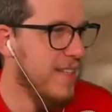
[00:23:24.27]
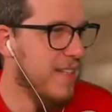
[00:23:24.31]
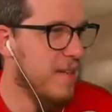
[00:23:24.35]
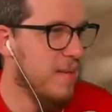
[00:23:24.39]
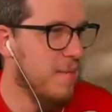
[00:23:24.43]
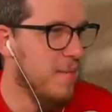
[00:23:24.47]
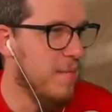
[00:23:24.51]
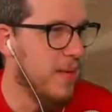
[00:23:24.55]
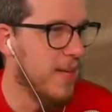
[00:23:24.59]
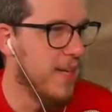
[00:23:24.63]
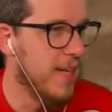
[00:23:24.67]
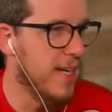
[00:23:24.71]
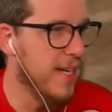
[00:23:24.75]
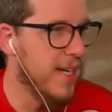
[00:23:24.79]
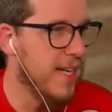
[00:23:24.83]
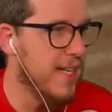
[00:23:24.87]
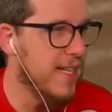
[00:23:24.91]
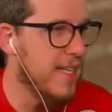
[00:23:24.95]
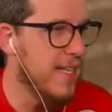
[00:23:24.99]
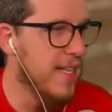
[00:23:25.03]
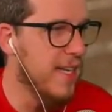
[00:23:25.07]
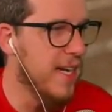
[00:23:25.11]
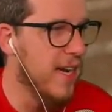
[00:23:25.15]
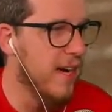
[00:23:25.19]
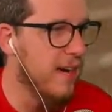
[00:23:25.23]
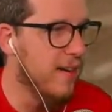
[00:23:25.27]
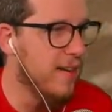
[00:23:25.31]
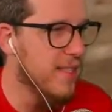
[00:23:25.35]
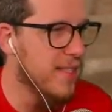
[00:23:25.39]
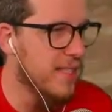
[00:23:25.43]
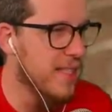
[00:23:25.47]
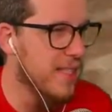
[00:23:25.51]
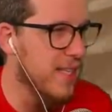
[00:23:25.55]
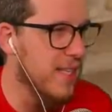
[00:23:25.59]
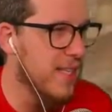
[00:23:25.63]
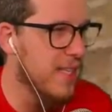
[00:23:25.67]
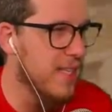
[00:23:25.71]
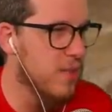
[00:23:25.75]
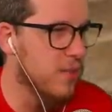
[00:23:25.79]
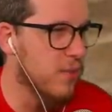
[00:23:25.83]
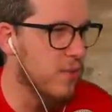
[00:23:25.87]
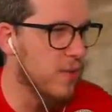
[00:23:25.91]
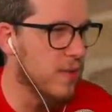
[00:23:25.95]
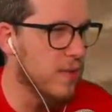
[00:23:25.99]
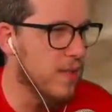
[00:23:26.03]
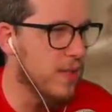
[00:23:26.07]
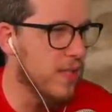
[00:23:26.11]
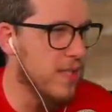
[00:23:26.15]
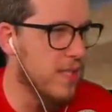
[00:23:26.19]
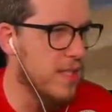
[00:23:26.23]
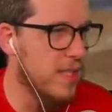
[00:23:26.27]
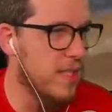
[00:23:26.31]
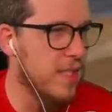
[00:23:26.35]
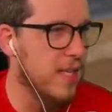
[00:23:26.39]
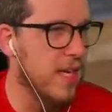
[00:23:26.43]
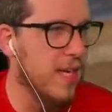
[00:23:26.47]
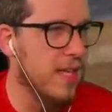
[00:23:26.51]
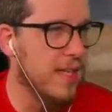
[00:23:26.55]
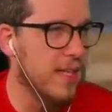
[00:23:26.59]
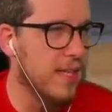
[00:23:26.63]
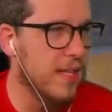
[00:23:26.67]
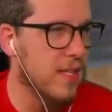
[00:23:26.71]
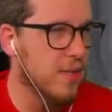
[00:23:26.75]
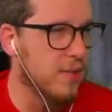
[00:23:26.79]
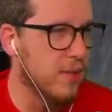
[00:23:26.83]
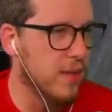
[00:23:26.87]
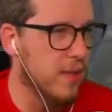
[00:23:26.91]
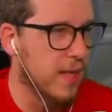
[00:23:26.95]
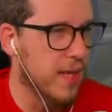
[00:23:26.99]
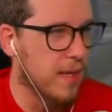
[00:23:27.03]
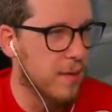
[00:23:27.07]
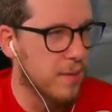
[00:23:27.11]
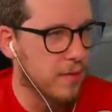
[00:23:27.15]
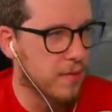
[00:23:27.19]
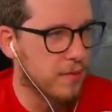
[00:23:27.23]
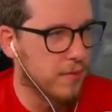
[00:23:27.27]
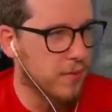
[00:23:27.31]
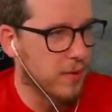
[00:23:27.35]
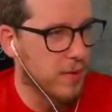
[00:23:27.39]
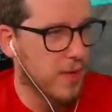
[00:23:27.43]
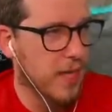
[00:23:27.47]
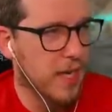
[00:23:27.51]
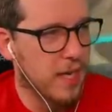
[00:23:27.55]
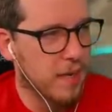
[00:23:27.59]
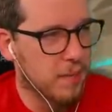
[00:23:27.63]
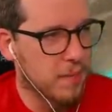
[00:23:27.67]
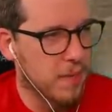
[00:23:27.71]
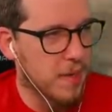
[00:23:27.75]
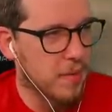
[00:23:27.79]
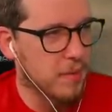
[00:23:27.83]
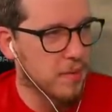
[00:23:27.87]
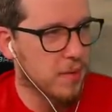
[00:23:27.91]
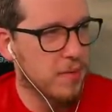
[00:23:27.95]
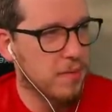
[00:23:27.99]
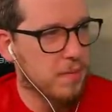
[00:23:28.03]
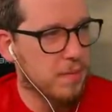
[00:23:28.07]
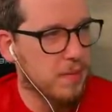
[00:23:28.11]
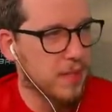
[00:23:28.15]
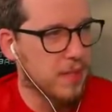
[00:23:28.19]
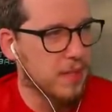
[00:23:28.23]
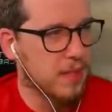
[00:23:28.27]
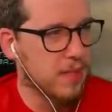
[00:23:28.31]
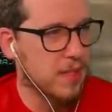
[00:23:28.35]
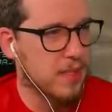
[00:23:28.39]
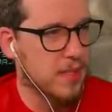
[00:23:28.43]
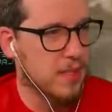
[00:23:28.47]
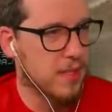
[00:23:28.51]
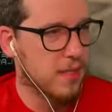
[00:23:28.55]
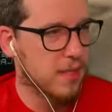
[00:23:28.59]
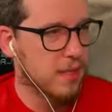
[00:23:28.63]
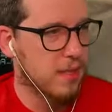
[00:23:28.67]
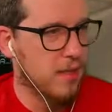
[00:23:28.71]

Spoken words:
But it, you know, it's I think it's relatable for a lot of people because